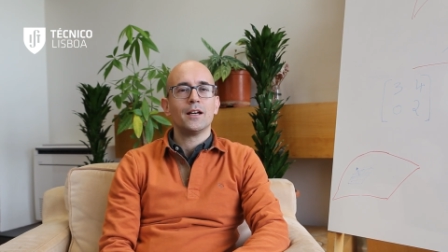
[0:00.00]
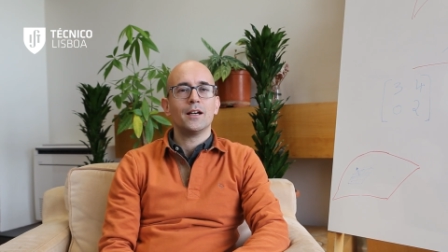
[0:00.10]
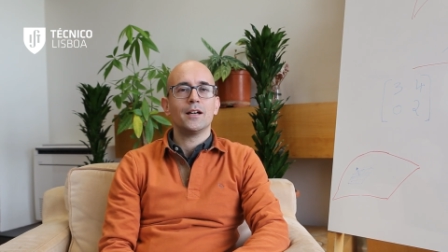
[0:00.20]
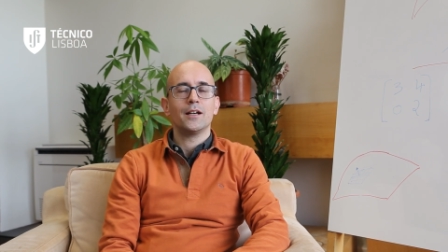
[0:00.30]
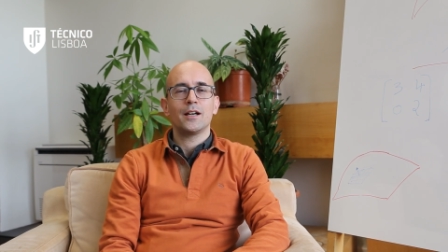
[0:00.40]

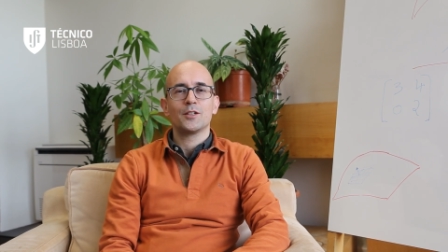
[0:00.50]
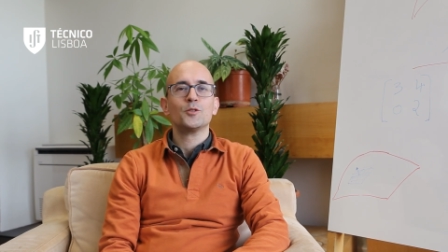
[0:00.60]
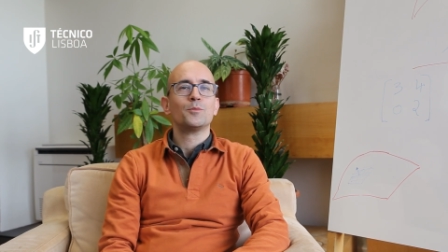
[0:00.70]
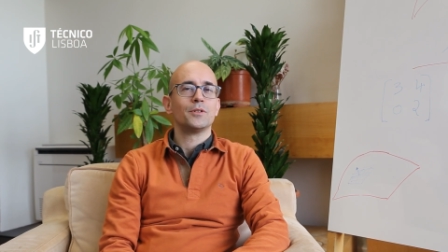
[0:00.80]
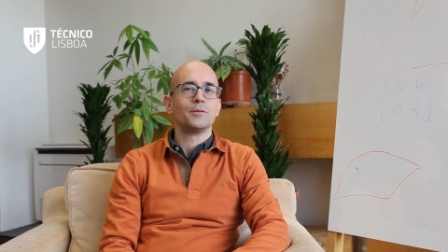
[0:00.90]
I
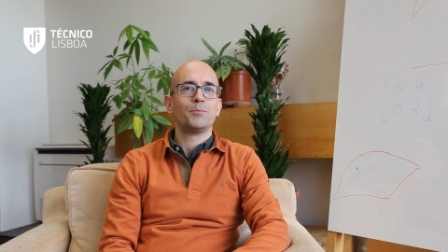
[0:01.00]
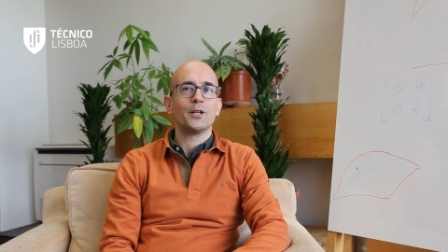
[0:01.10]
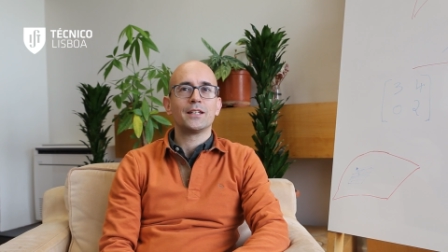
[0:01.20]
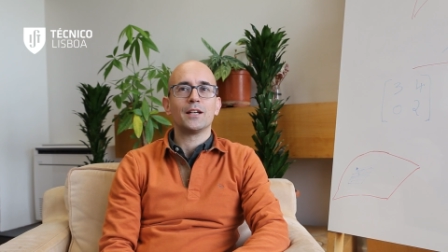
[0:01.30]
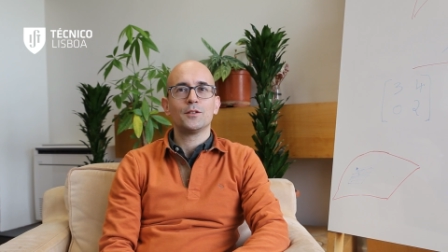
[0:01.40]
should
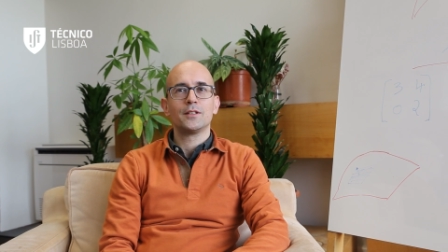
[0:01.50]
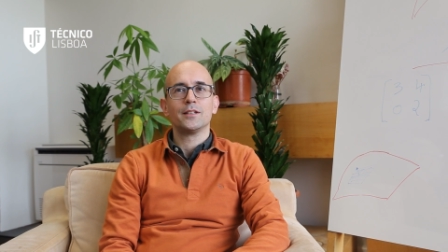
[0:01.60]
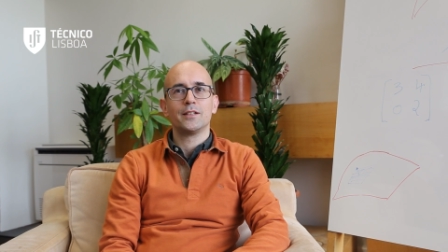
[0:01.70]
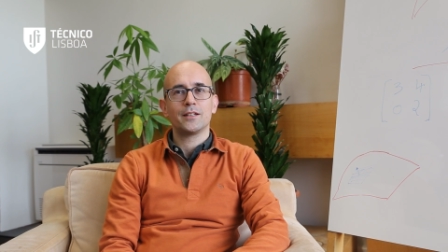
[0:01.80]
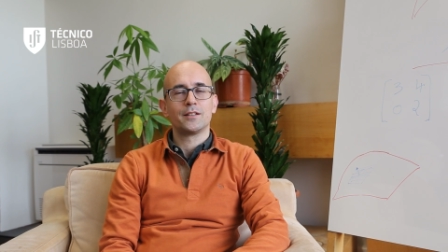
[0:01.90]
point out
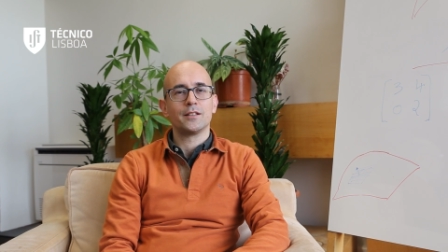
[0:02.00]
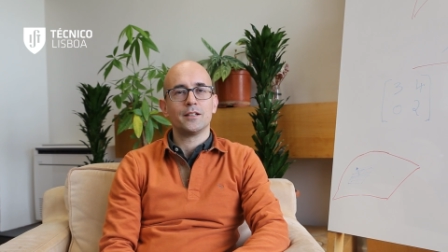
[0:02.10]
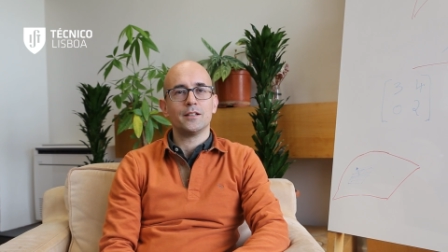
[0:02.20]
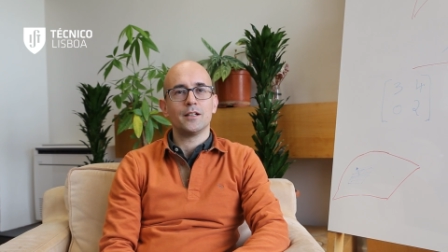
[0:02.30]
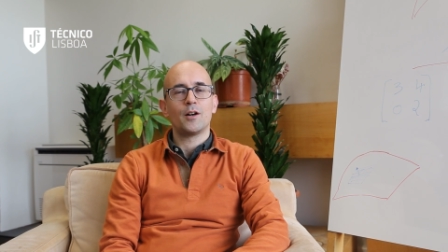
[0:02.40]
that
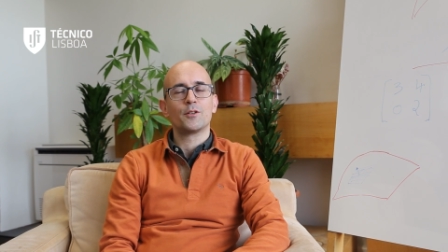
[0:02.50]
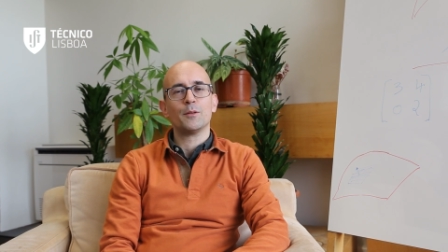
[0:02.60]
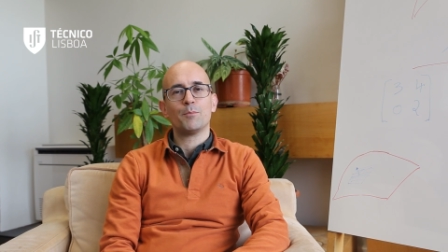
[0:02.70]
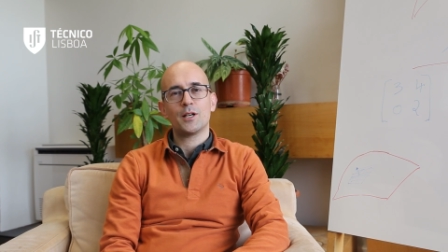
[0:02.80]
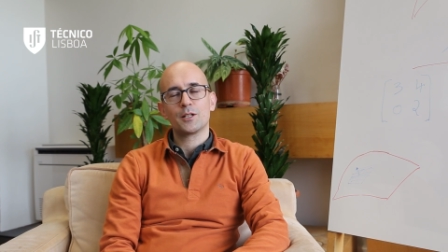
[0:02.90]
our
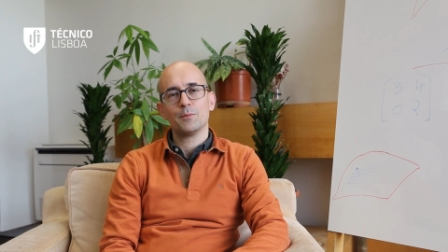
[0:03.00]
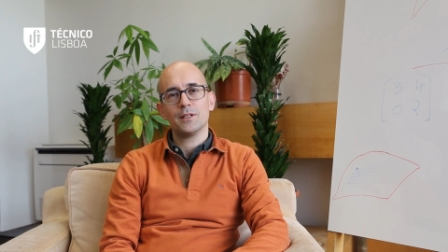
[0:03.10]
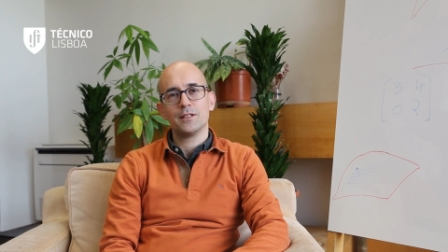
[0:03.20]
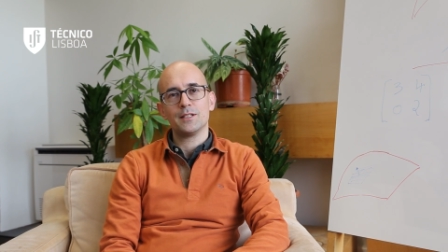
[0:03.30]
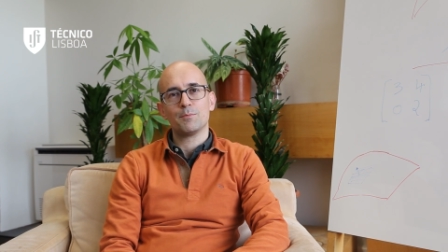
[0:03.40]

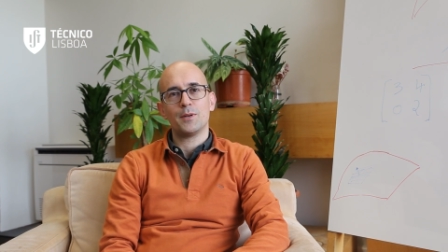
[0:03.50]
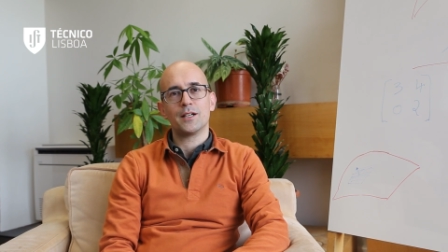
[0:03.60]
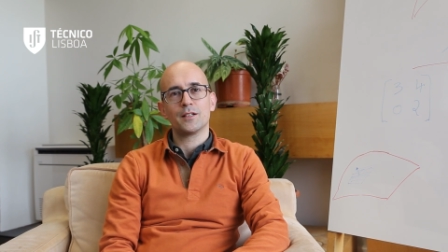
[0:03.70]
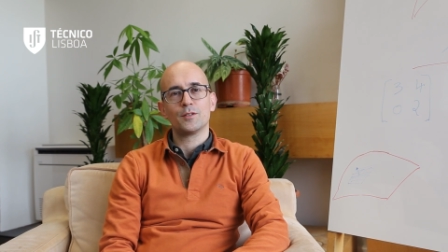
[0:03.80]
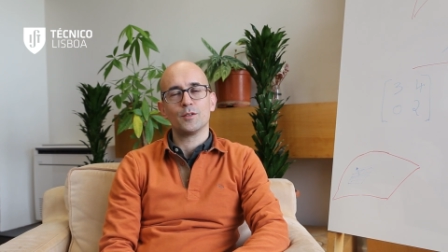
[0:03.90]
department is
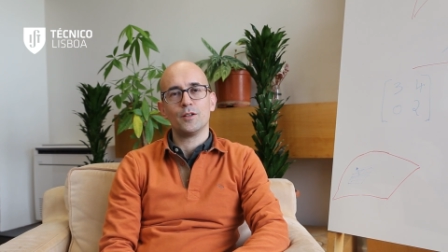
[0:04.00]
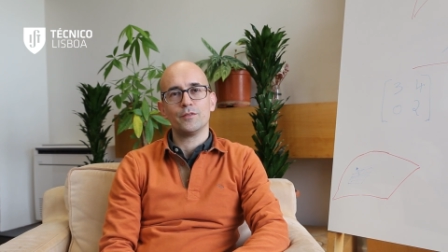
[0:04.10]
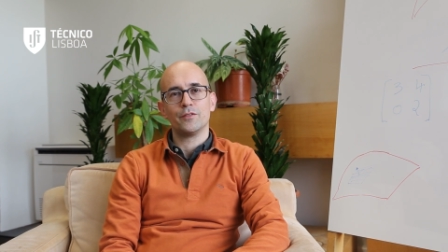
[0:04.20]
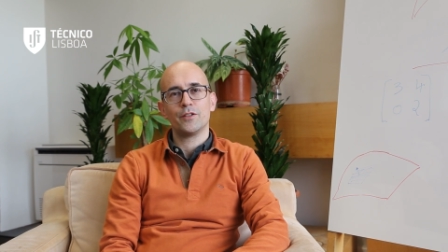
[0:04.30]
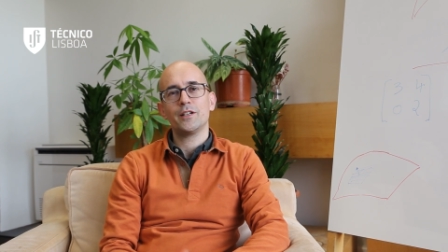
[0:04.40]
part
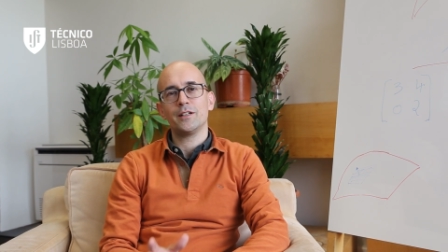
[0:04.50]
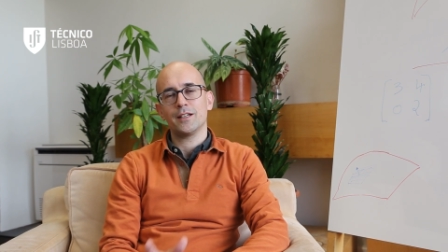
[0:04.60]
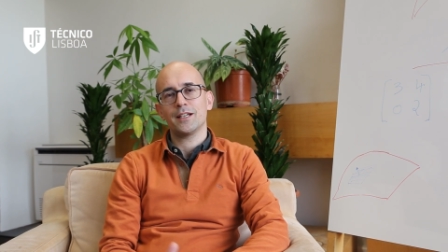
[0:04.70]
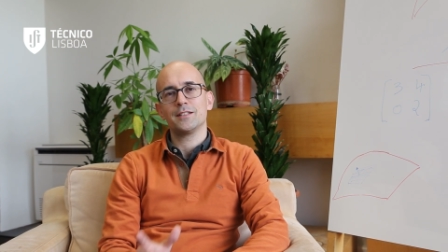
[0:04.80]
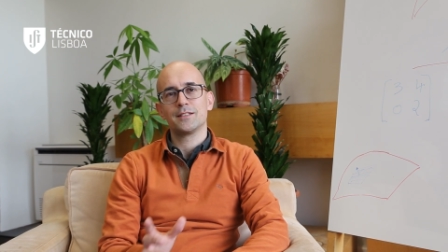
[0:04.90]
of a very
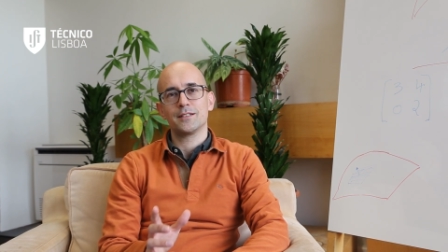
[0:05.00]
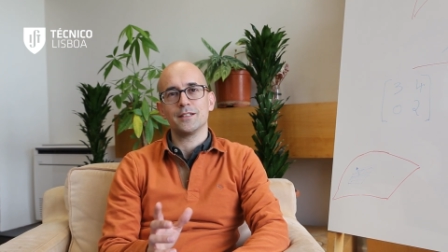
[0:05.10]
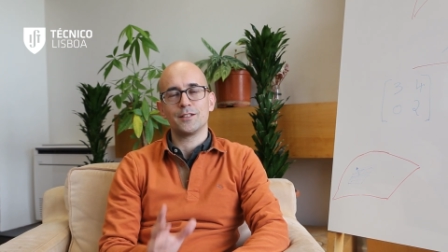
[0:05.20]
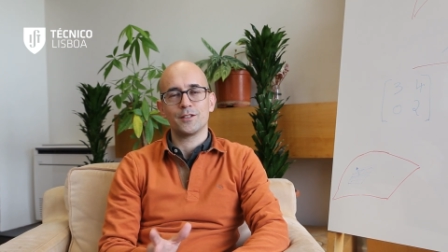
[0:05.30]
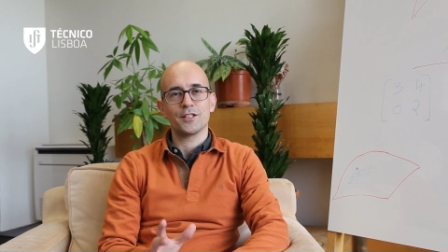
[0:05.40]
nice
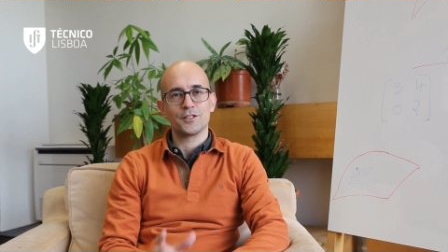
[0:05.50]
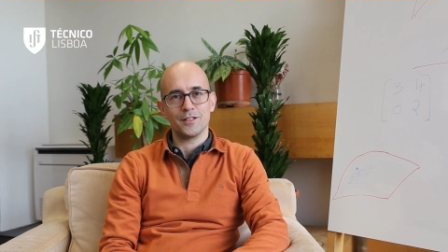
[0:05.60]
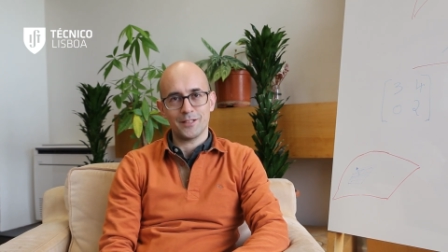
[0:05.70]
international